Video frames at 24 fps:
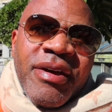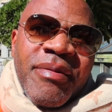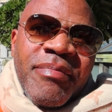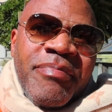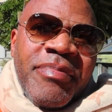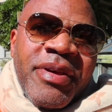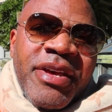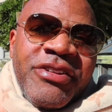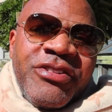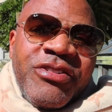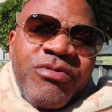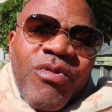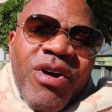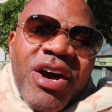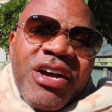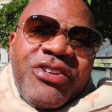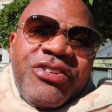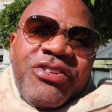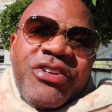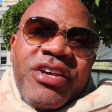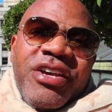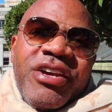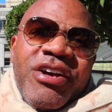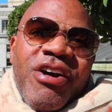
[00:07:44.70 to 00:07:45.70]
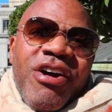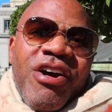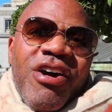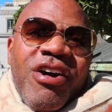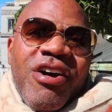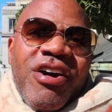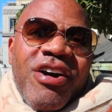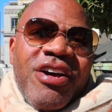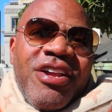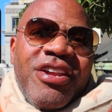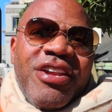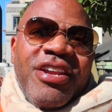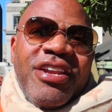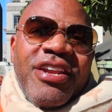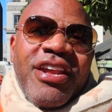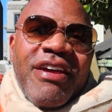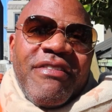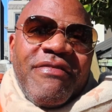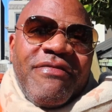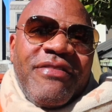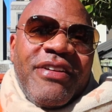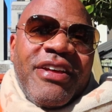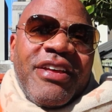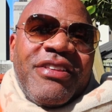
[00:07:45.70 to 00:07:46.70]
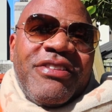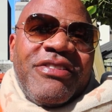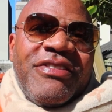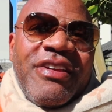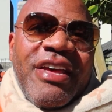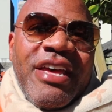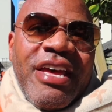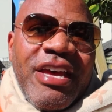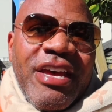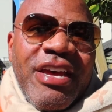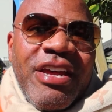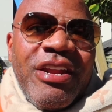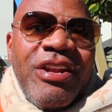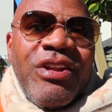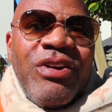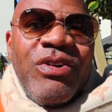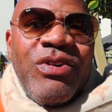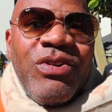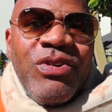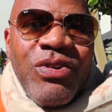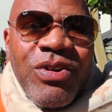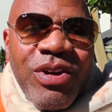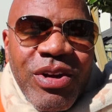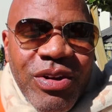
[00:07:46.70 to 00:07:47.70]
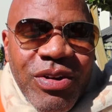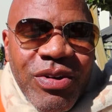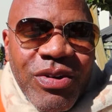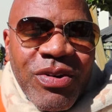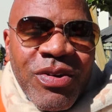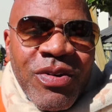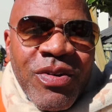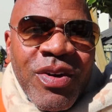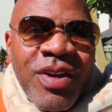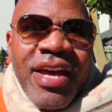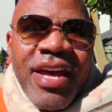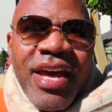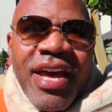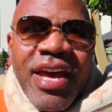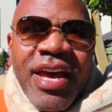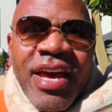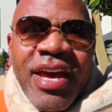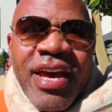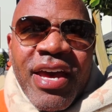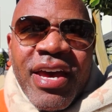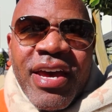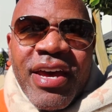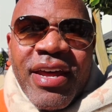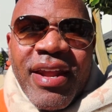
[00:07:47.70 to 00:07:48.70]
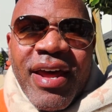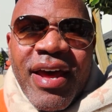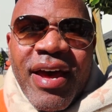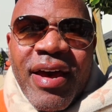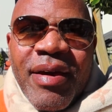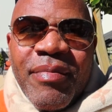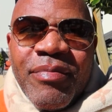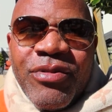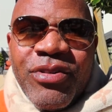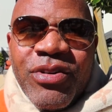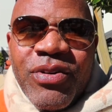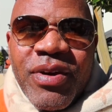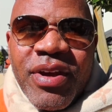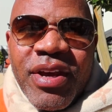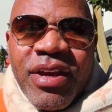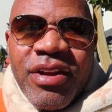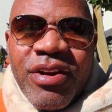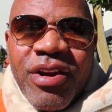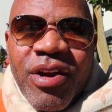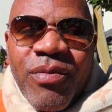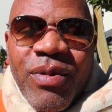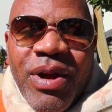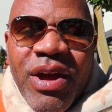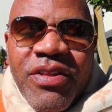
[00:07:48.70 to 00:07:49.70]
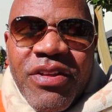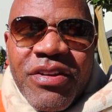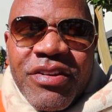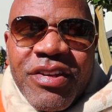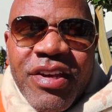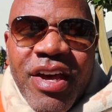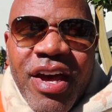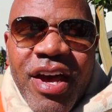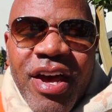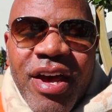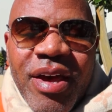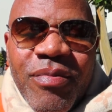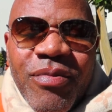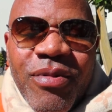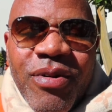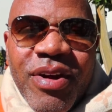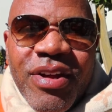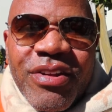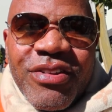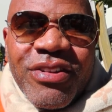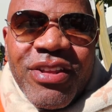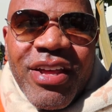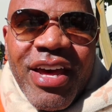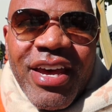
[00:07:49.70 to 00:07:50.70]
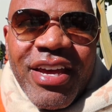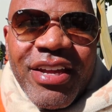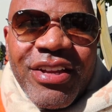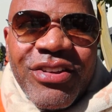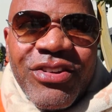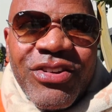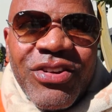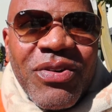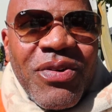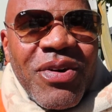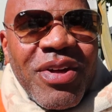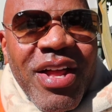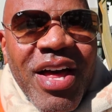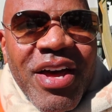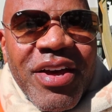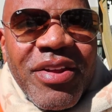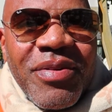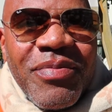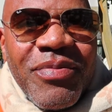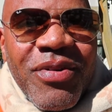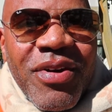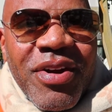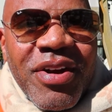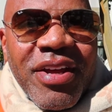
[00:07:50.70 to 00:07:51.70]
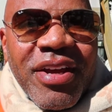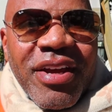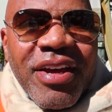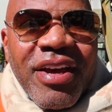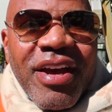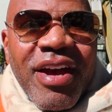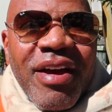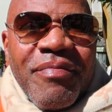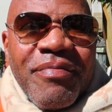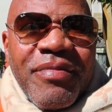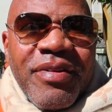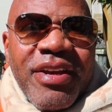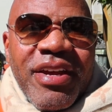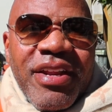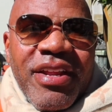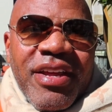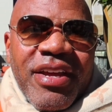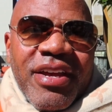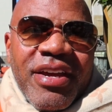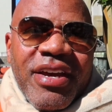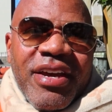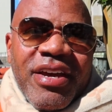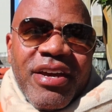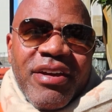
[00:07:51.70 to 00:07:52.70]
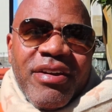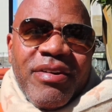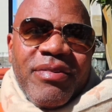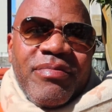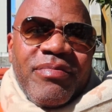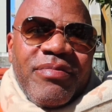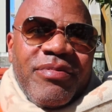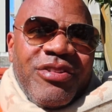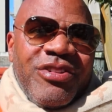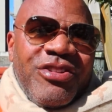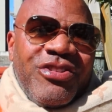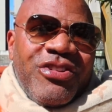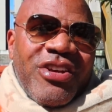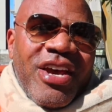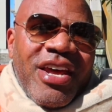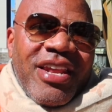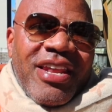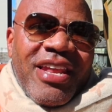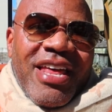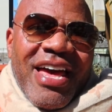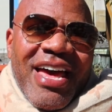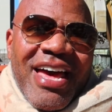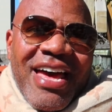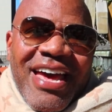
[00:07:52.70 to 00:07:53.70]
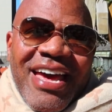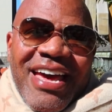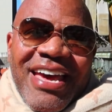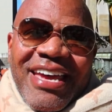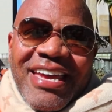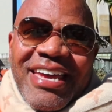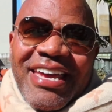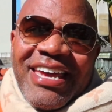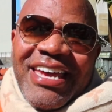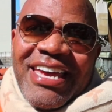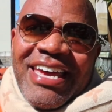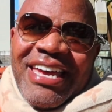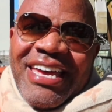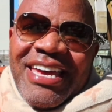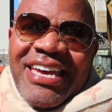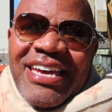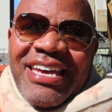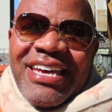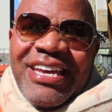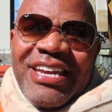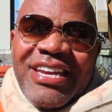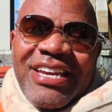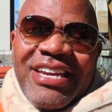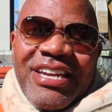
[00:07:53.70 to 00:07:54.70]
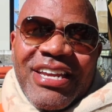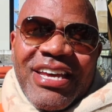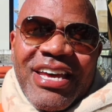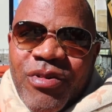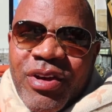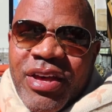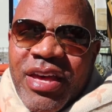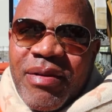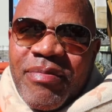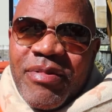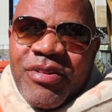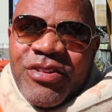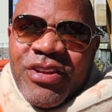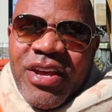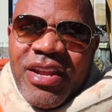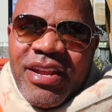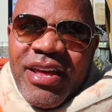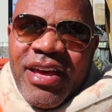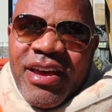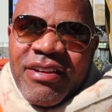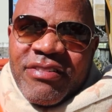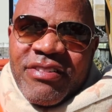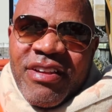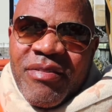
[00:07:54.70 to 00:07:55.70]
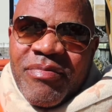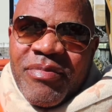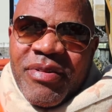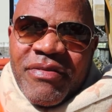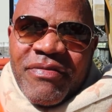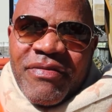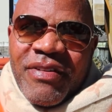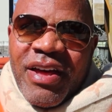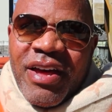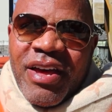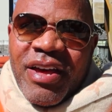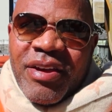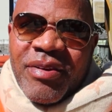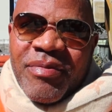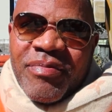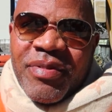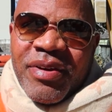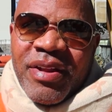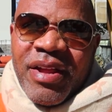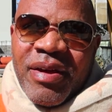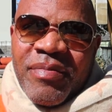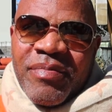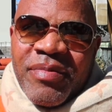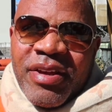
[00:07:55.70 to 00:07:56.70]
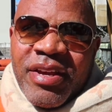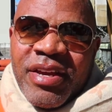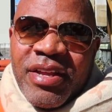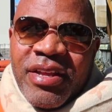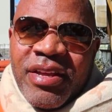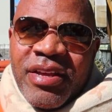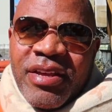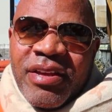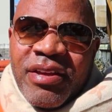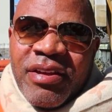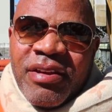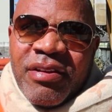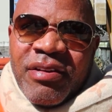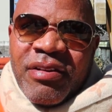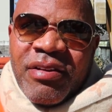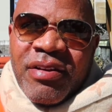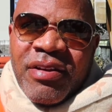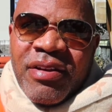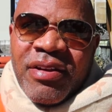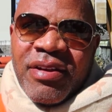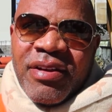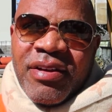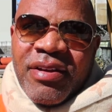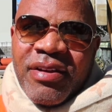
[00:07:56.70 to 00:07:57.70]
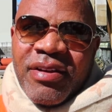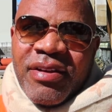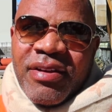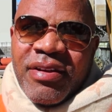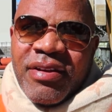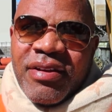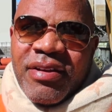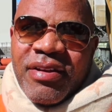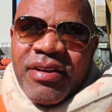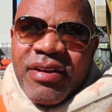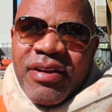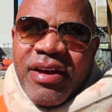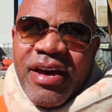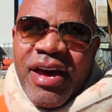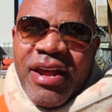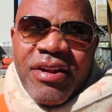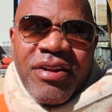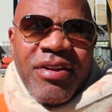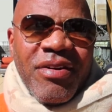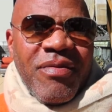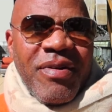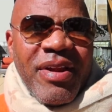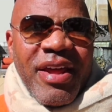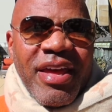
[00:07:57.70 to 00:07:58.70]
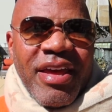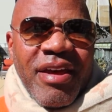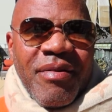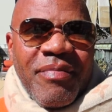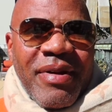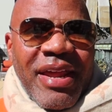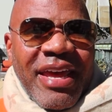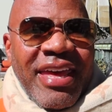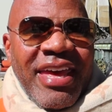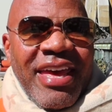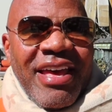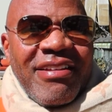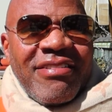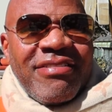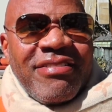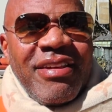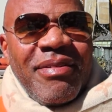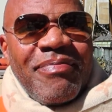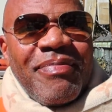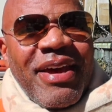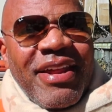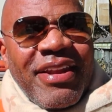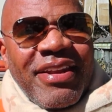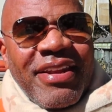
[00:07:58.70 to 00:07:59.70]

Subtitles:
binge watching on Netflix and Hulu. And I'm doing it around the time where it's like 2 o'clock in the morning. I'm getting jet lag, and, well, it can't be jet lag because I've been flying, but I'm getting, I don't know what I am, but I can't sleep at